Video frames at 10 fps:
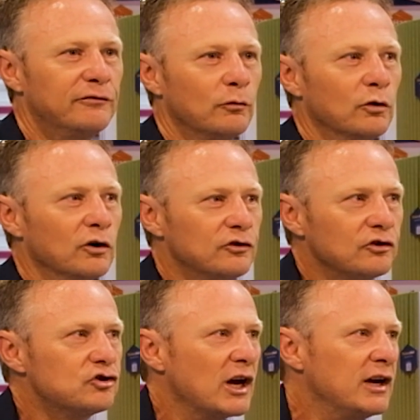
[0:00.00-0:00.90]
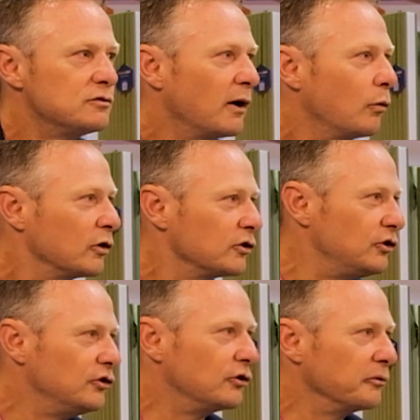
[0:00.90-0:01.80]
world does change by 1 or
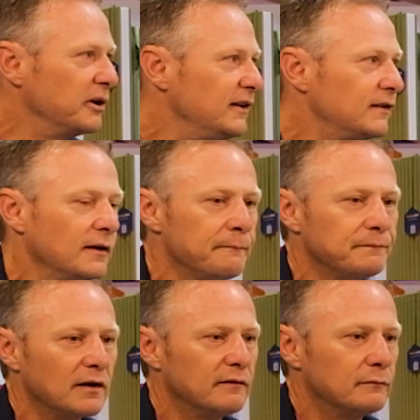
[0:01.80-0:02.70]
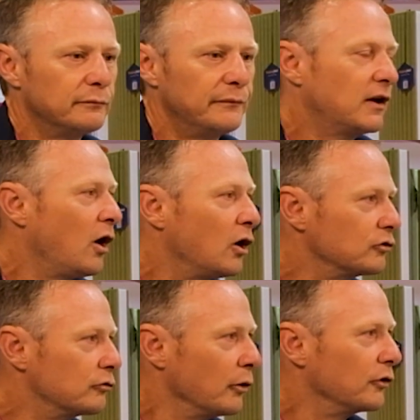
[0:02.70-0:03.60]
2 degrees, they
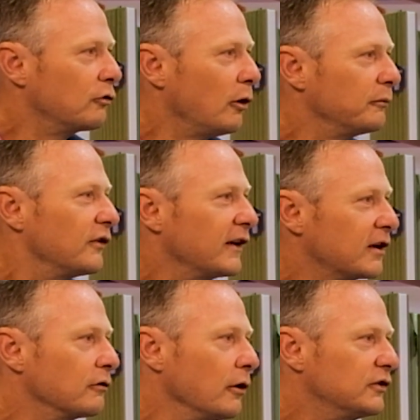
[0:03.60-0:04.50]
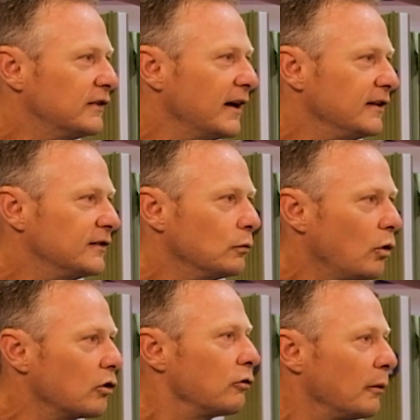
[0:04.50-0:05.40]
can't grow the crops that they can grow today. So
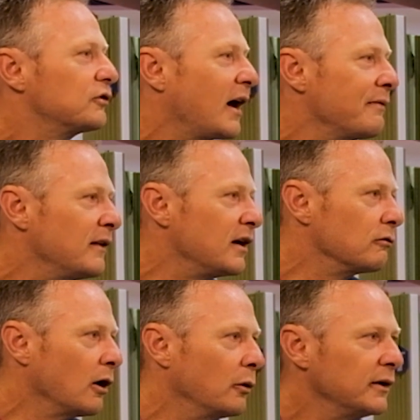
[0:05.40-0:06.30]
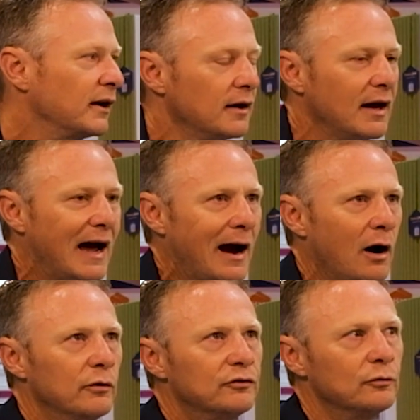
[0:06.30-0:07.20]
what crops can they grow, and
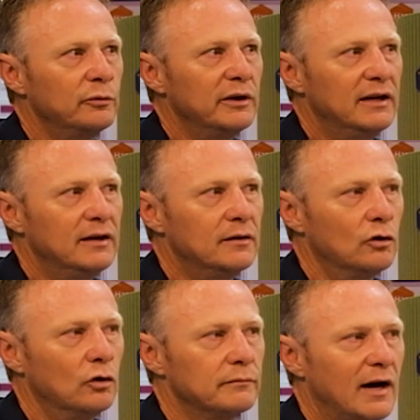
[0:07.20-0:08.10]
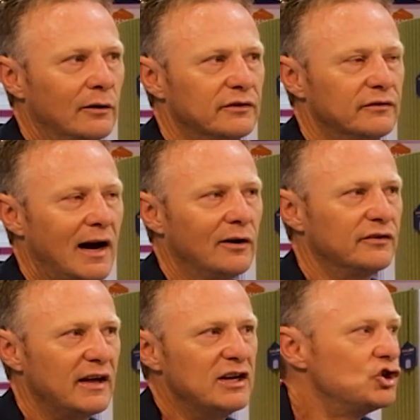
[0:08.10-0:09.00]
how do
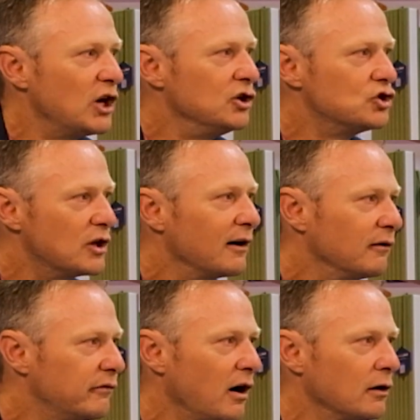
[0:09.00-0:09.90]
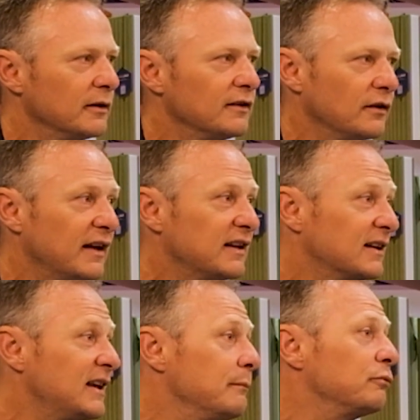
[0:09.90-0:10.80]
they change their environment so they can
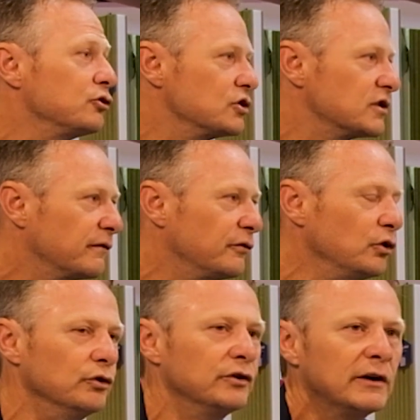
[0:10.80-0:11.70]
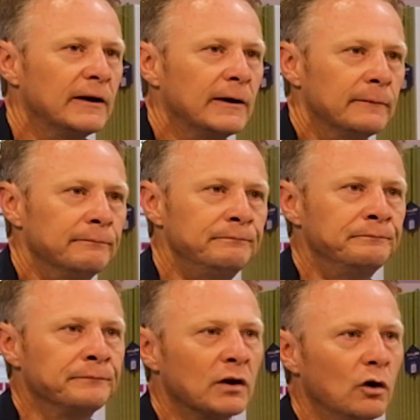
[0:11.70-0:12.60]
keep producing food?
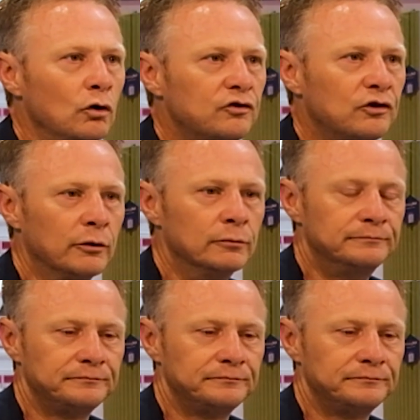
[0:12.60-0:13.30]
Also,